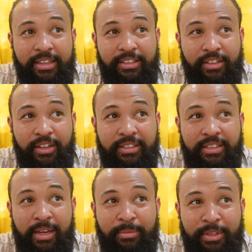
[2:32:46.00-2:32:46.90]
Look like
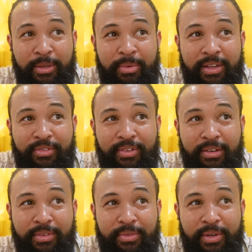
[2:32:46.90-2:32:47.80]
Sam's gonna be here for
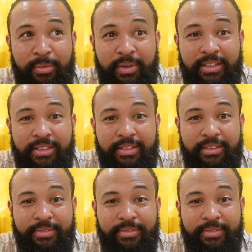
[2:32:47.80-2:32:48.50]
another 3 weeks.